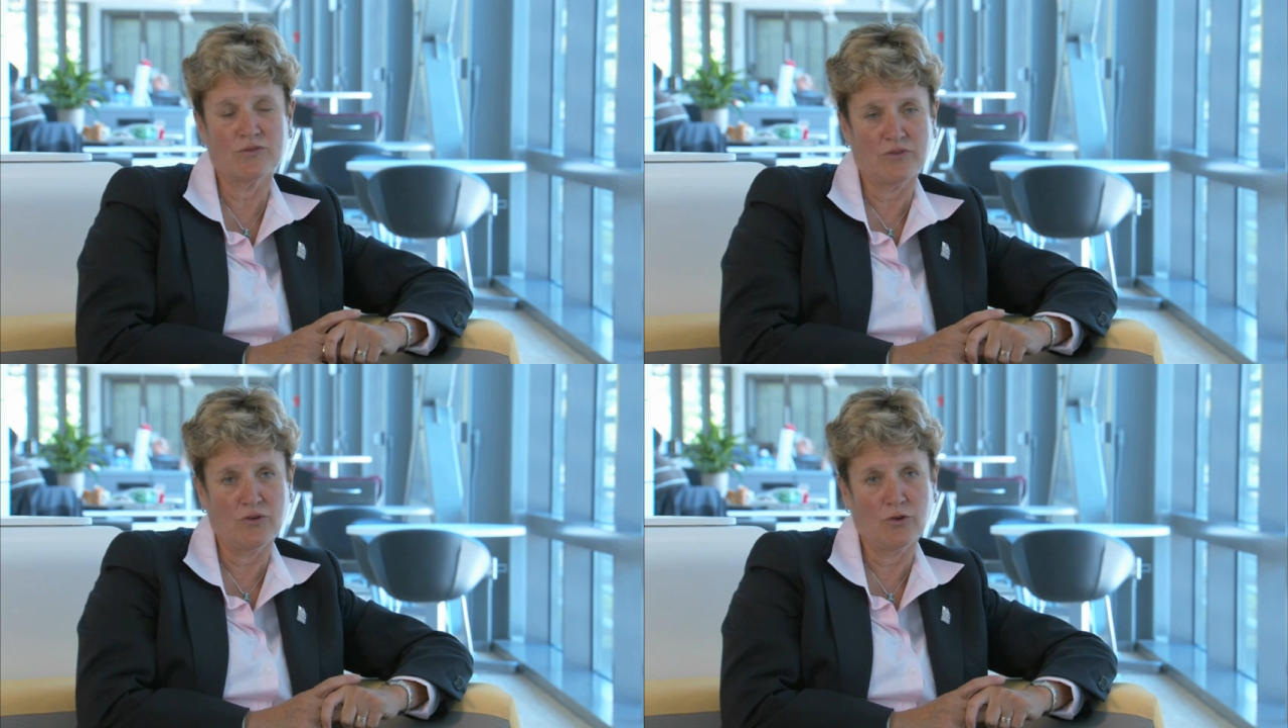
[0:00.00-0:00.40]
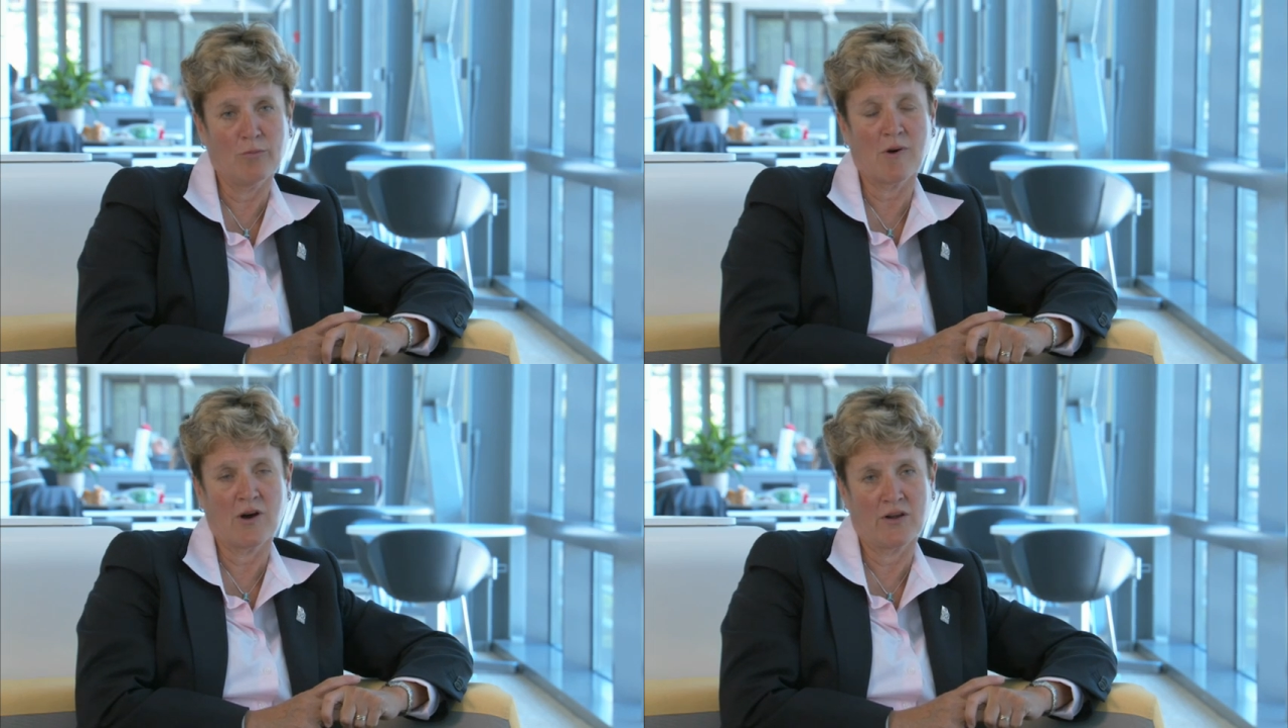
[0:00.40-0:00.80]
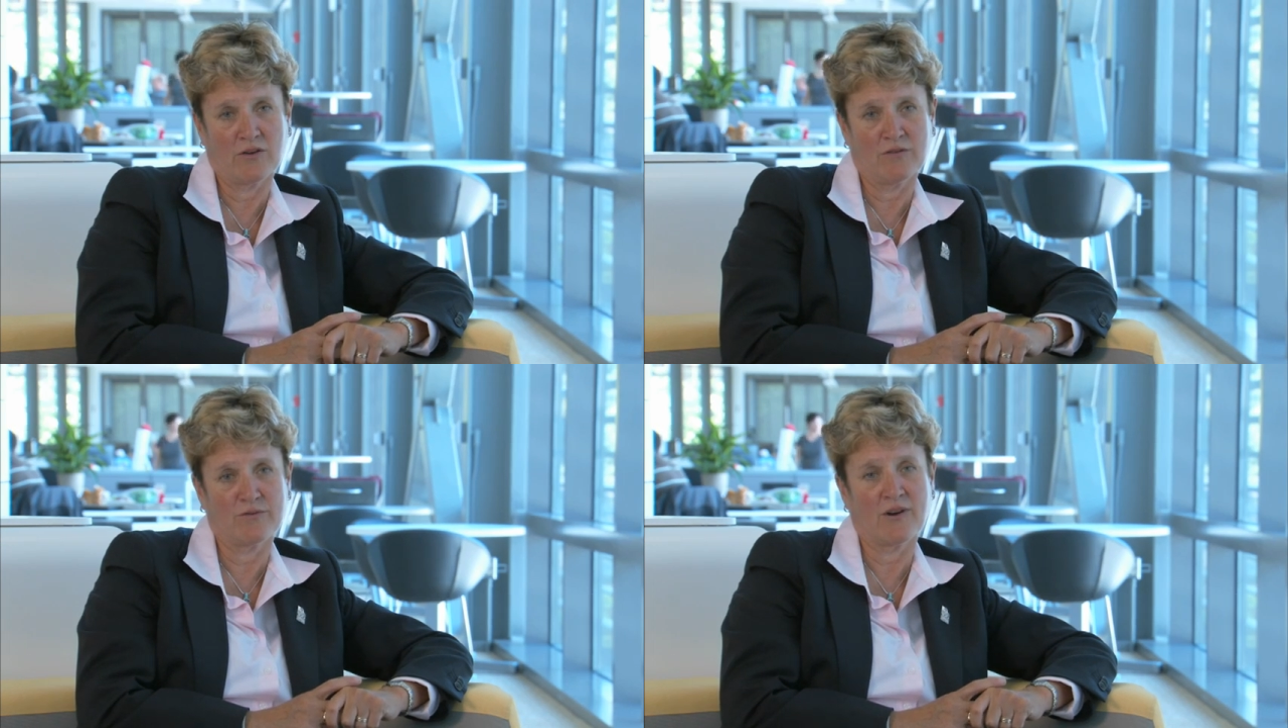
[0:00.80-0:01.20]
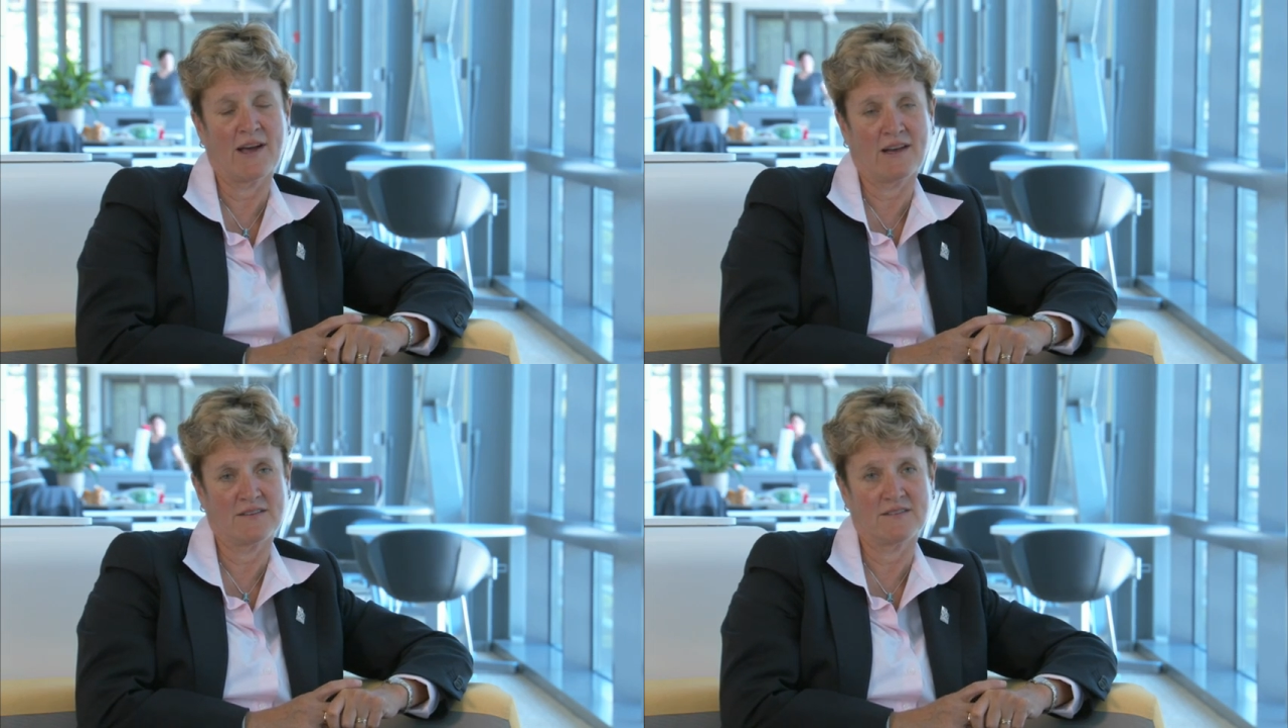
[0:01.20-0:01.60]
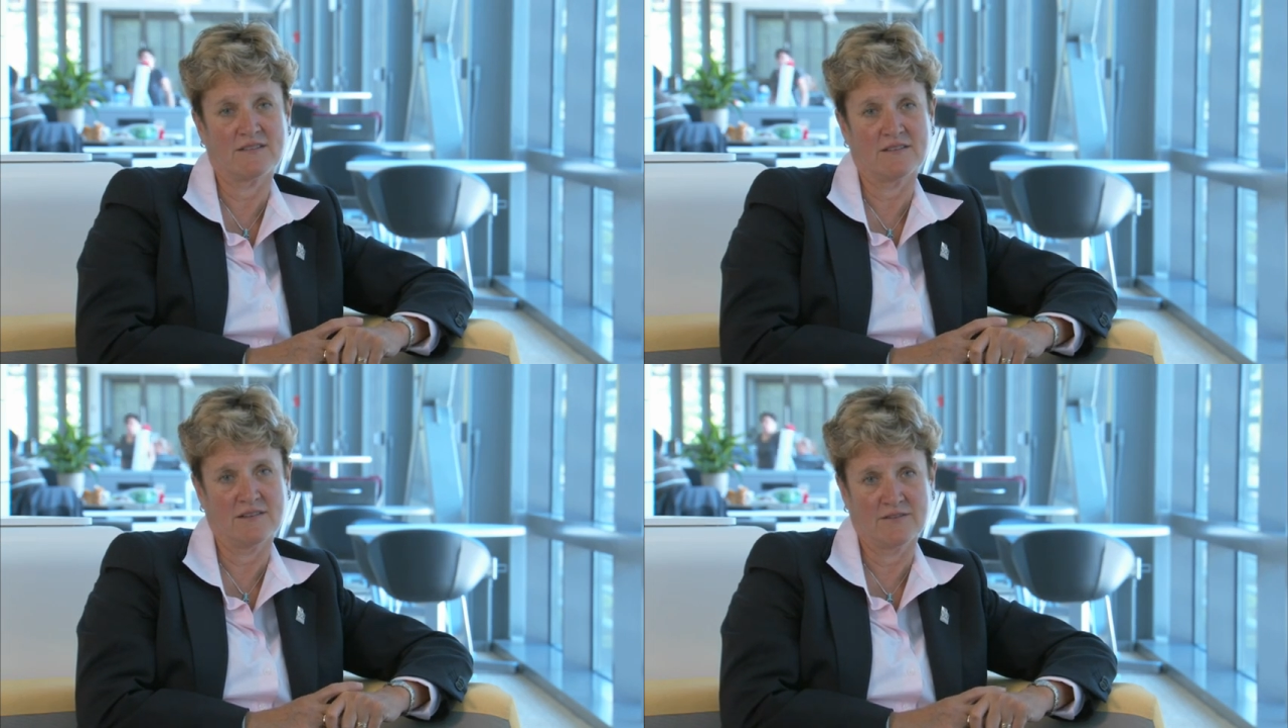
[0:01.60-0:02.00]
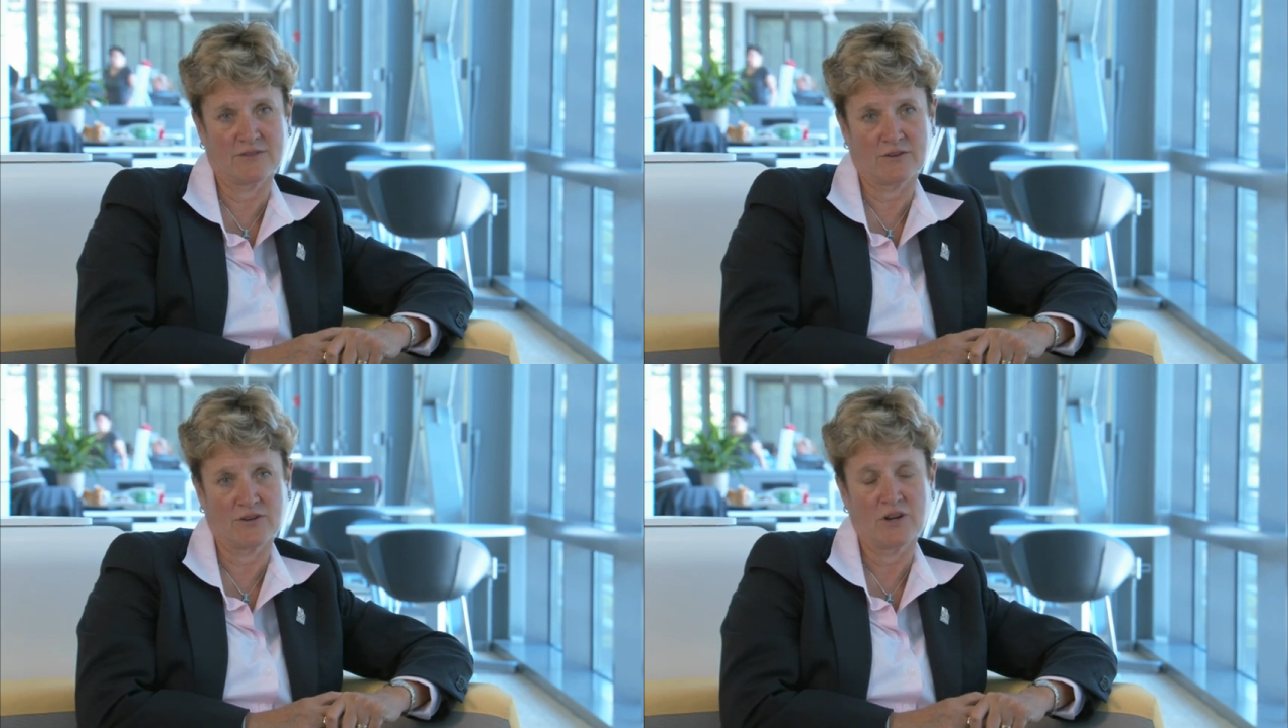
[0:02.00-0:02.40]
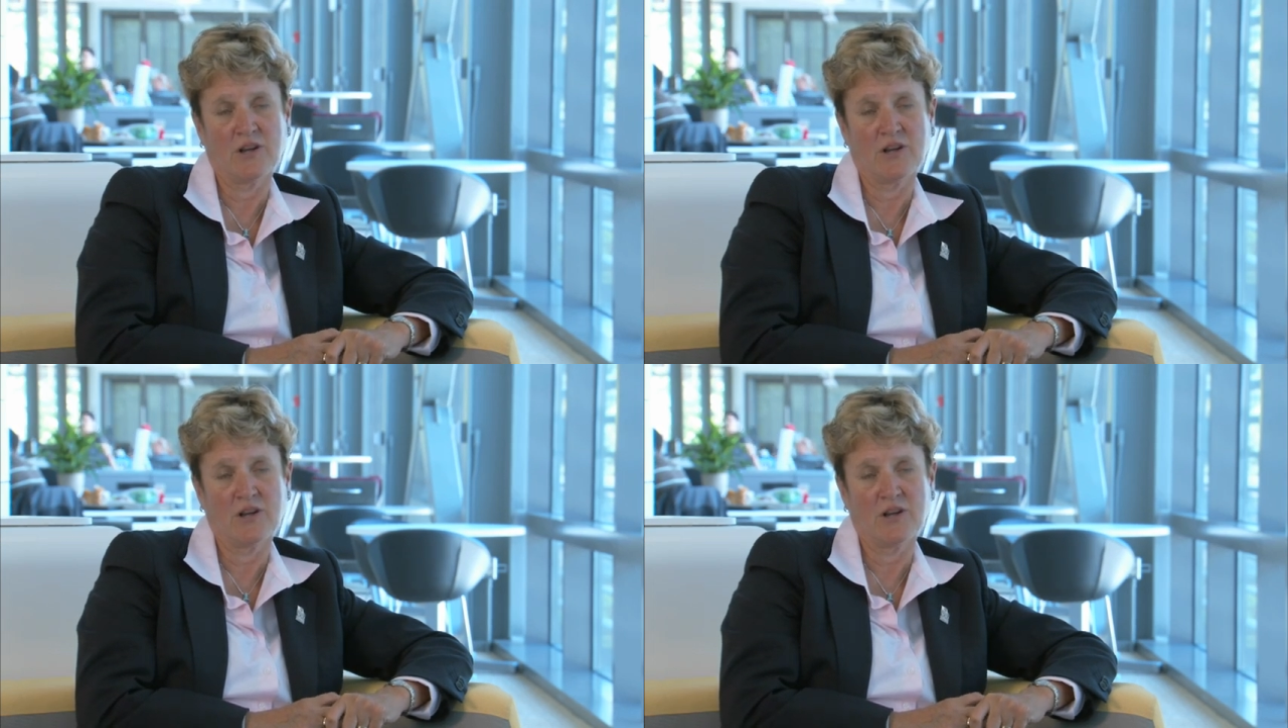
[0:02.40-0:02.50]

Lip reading: new model for how to deliver